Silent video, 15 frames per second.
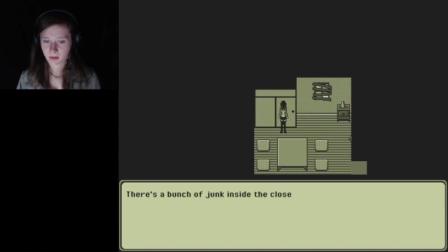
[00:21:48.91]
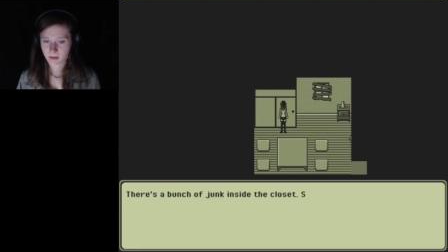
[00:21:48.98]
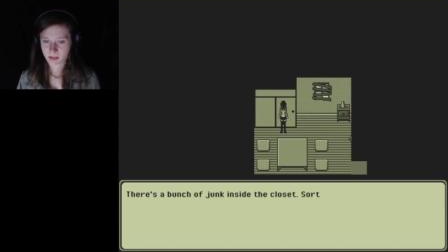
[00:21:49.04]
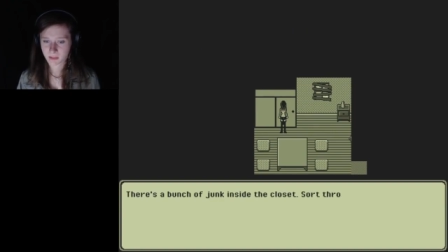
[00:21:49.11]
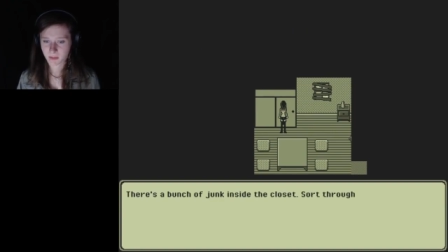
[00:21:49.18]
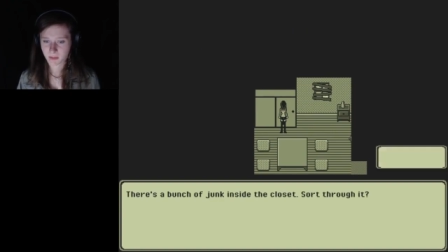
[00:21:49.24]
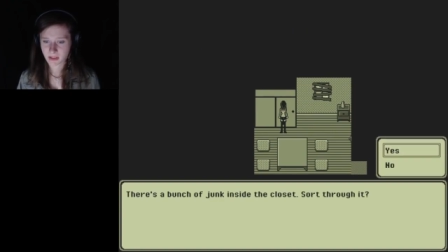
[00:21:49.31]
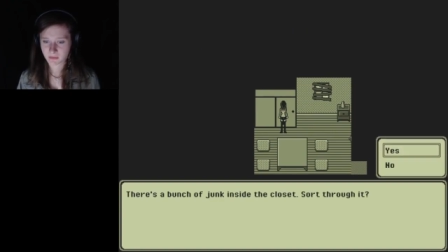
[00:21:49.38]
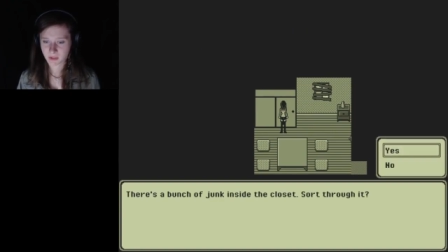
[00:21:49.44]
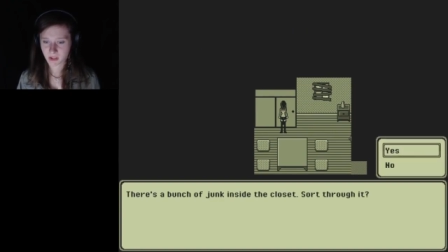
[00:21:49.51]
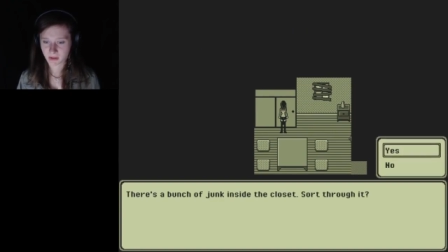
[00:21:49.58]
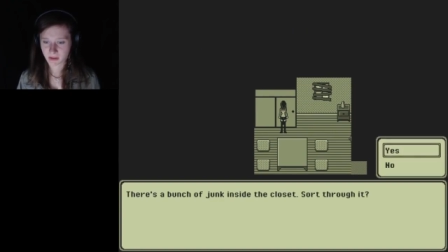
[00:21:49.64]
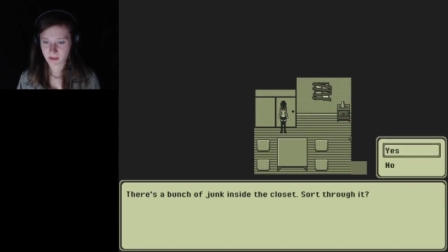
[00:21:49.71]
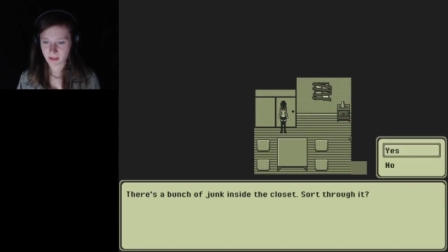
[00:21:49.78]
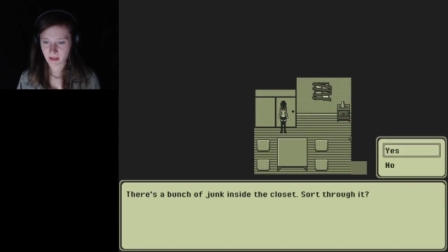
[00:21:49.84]
There's a bunch of
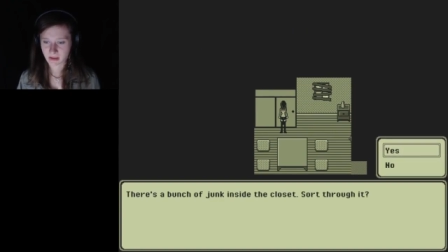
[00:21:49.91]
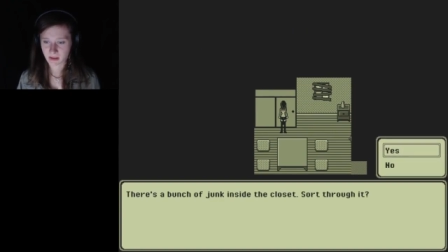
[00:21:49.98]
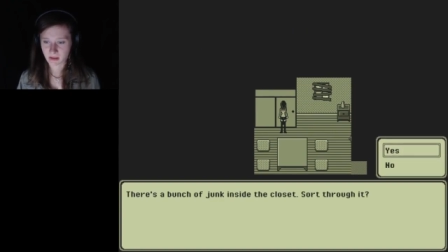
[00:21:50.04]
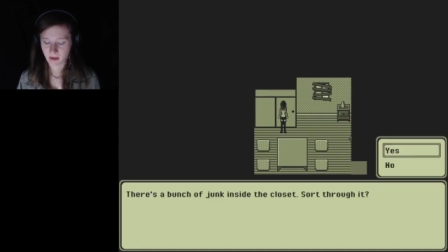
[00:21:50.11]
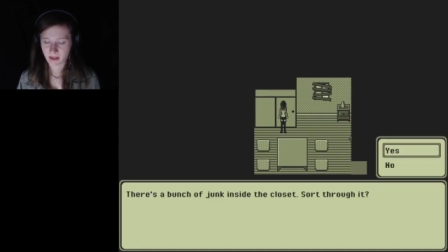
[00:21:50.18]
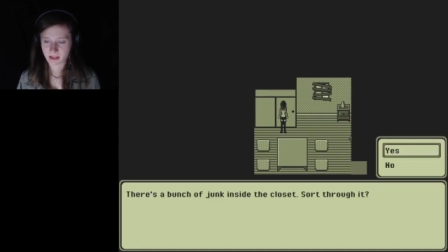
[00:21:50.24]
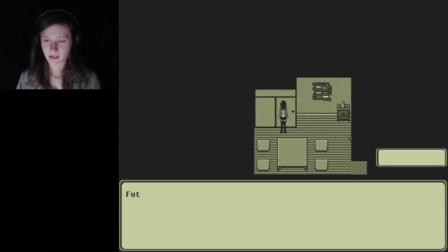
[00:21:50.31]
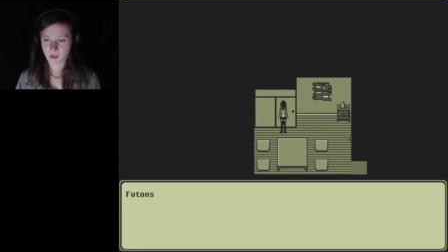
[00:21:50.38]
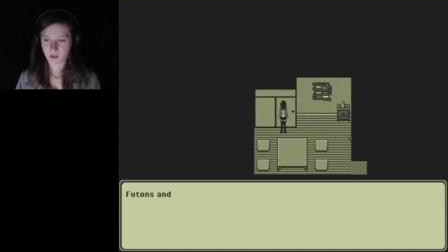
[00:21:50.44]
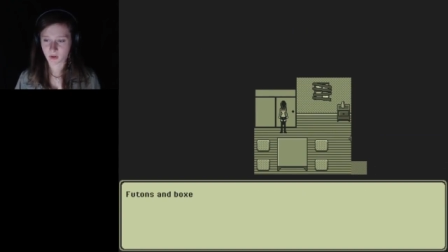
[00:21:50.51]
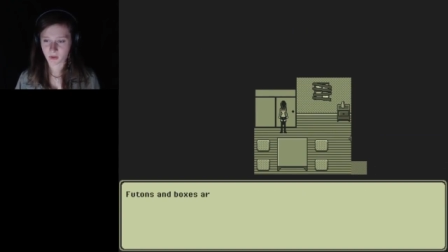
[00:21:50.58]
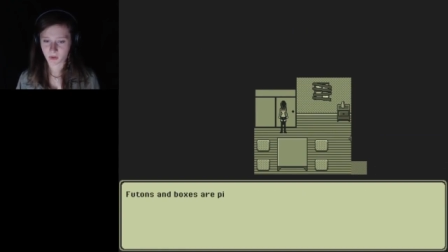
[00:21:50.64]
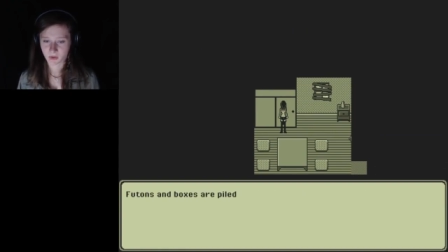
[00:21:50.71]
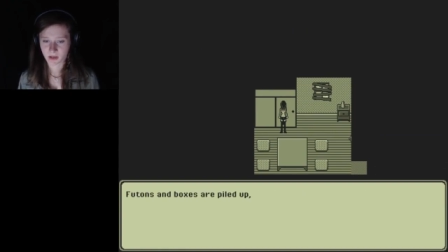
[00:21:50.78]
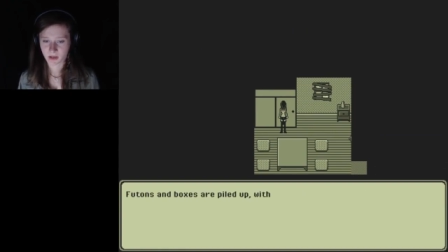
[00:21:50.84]
junk inside the closet.
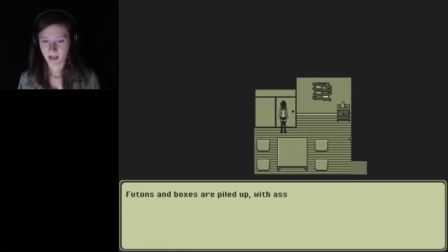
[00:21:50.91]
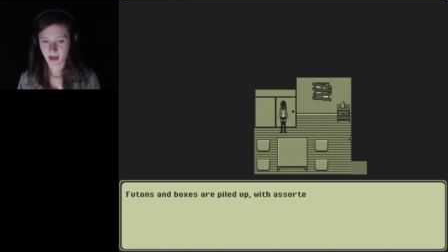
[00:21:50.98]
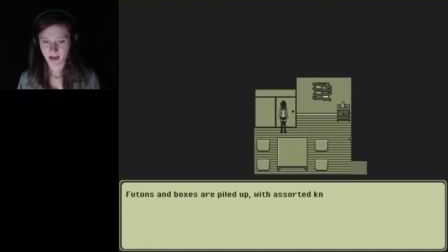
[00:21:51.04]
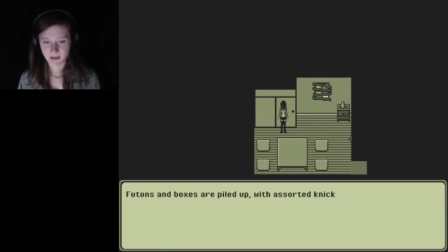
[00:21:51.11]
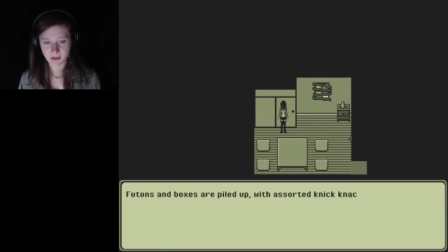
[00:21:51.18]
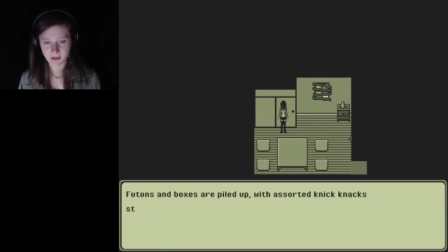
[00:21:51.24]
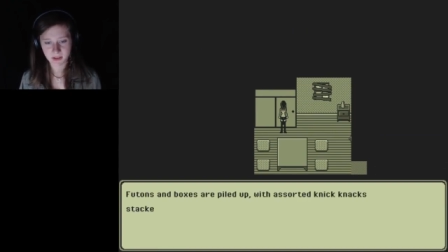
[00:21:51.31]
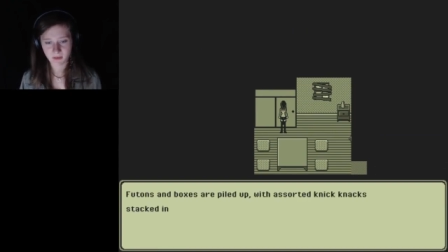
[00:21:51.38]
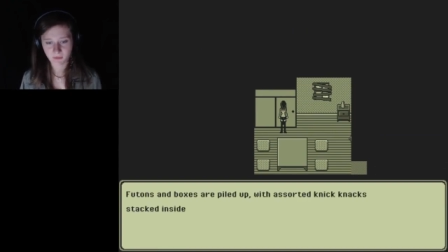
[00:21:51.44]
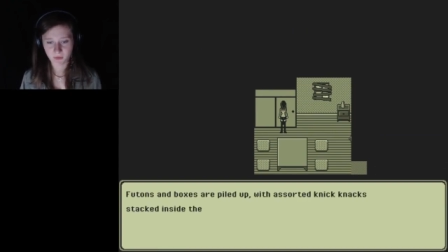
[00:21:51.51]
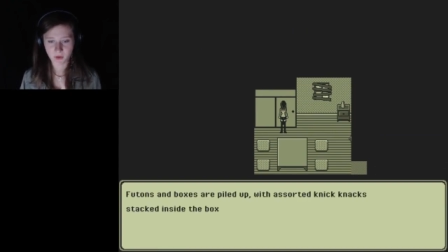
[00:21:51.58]
Sort through it? Yes.